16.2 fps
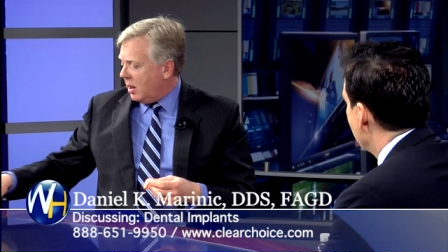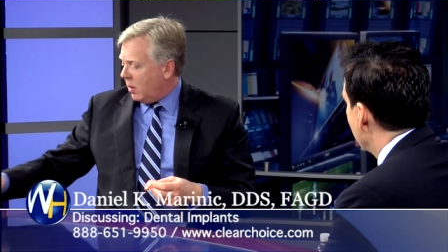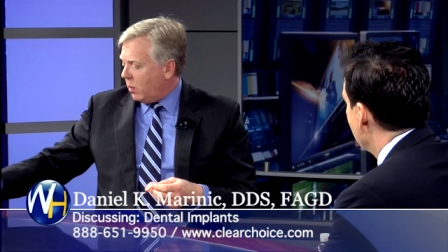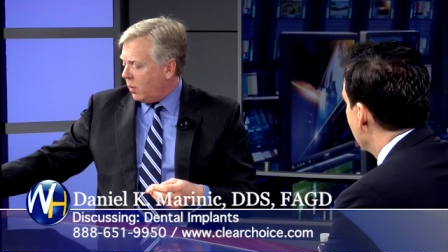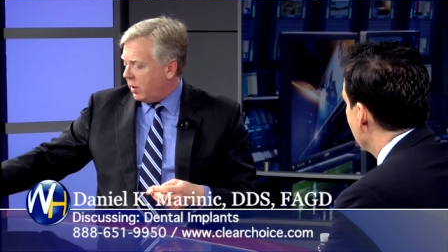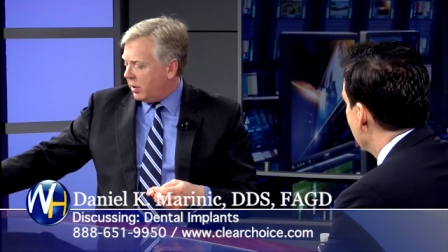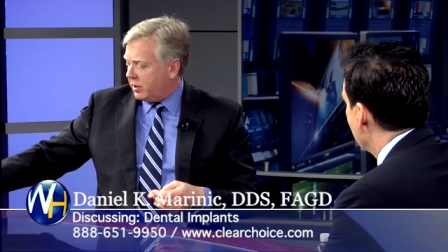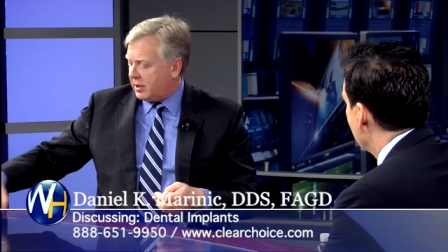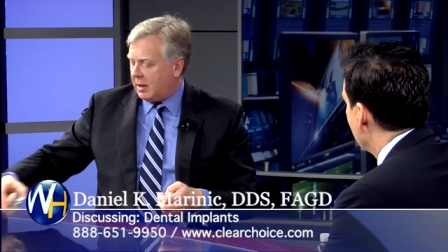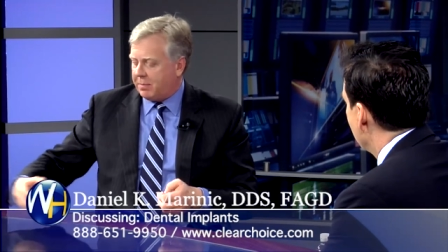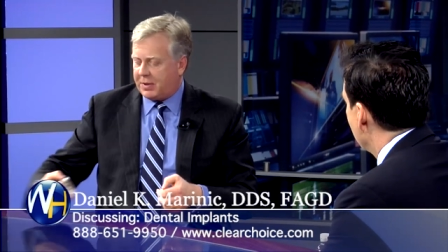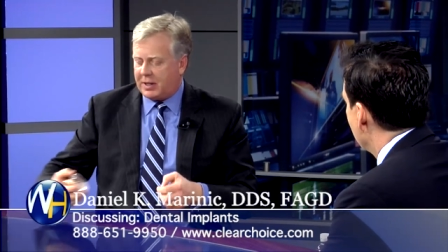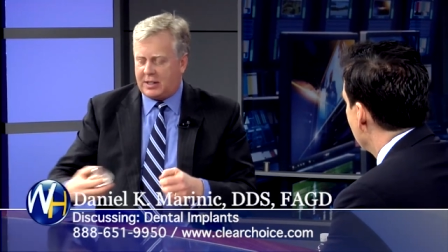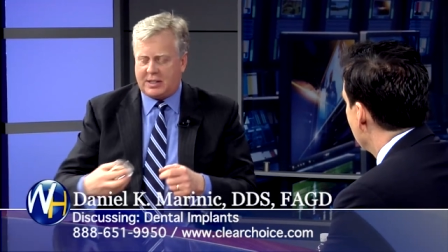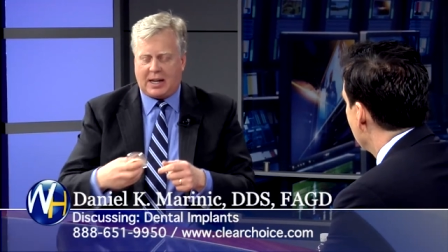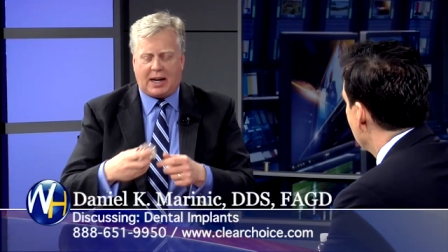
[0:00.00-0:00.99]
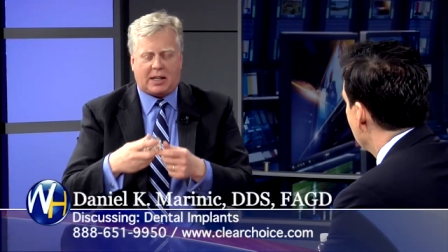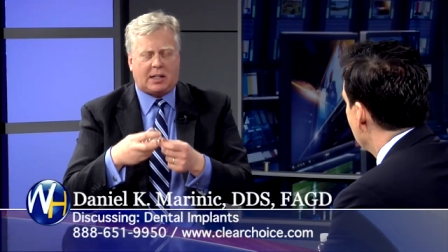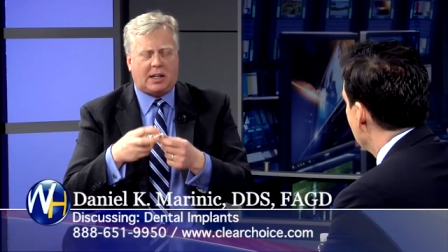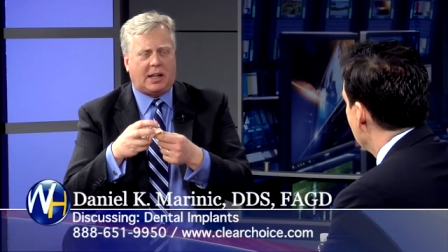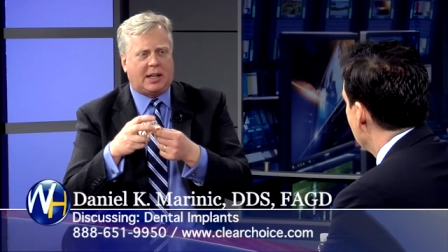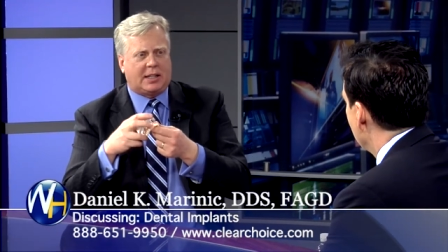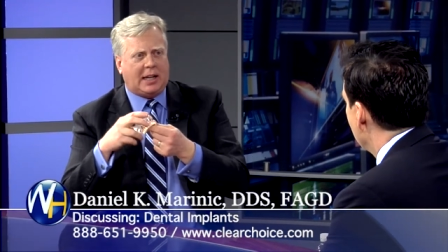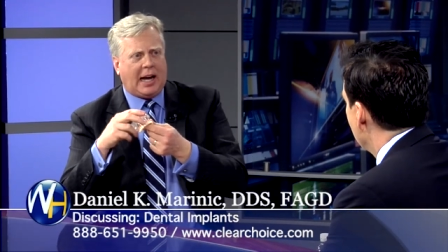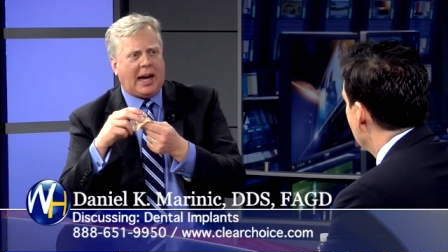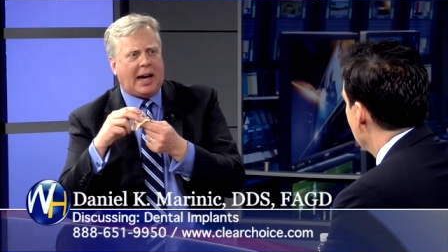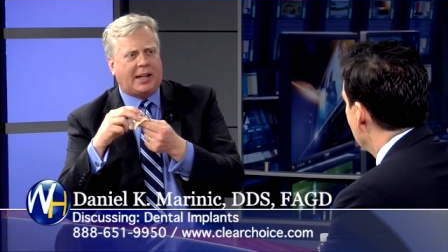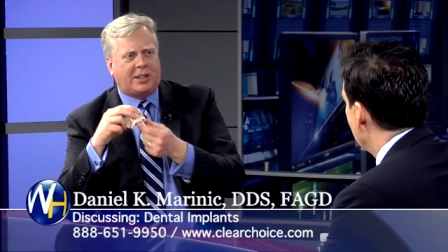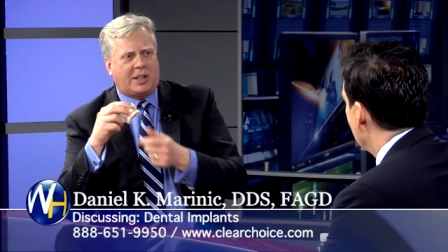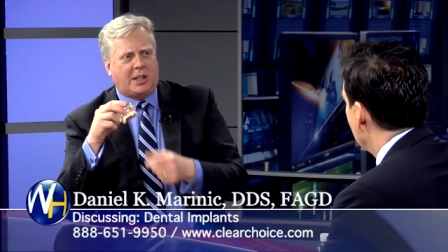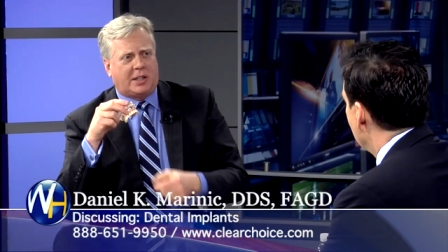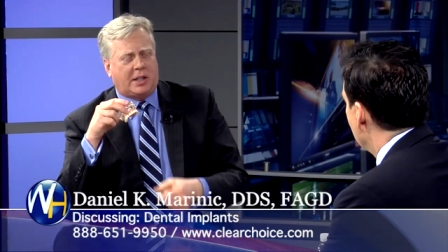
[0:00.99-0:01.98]
where something's actually
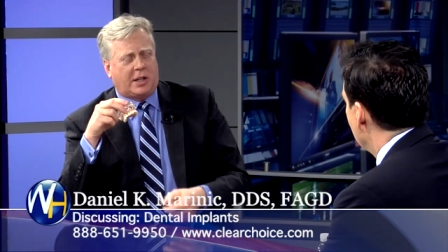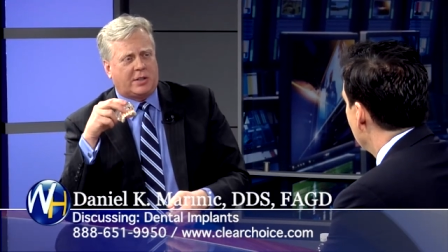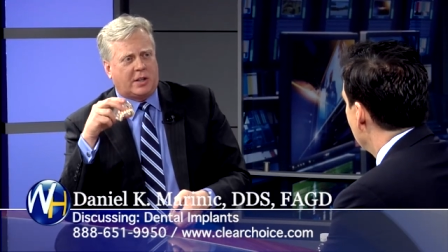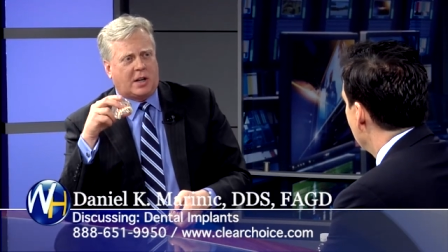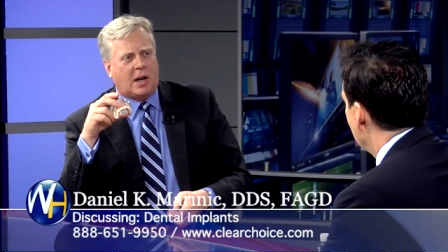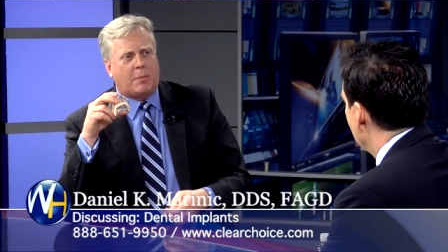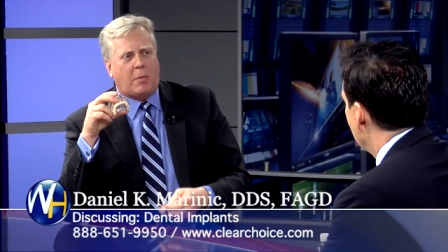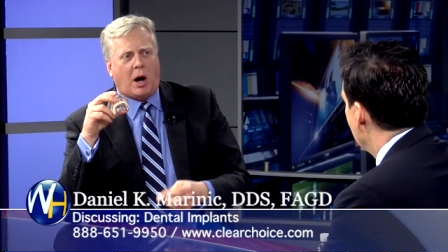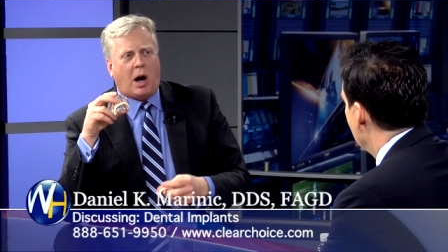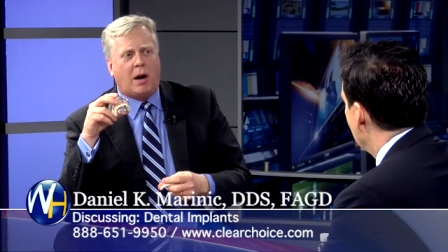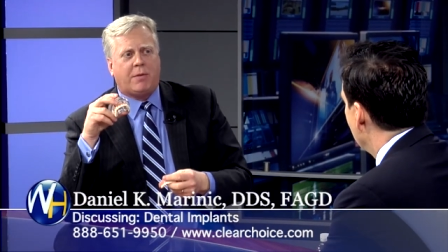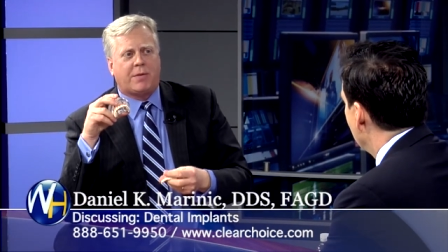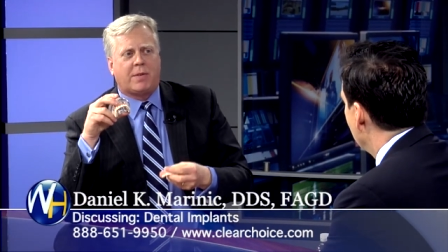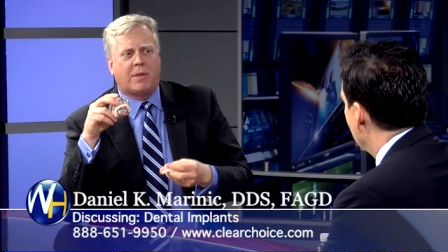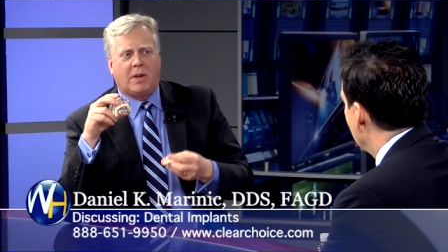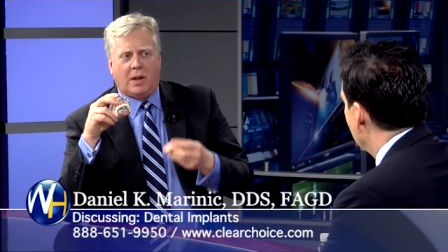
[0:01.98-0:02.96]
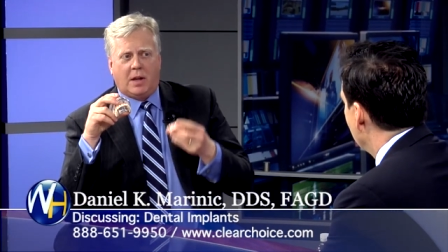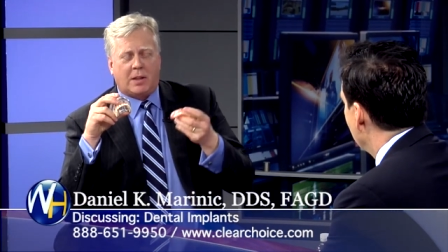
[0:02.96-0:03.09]
attached and it doesn't come off,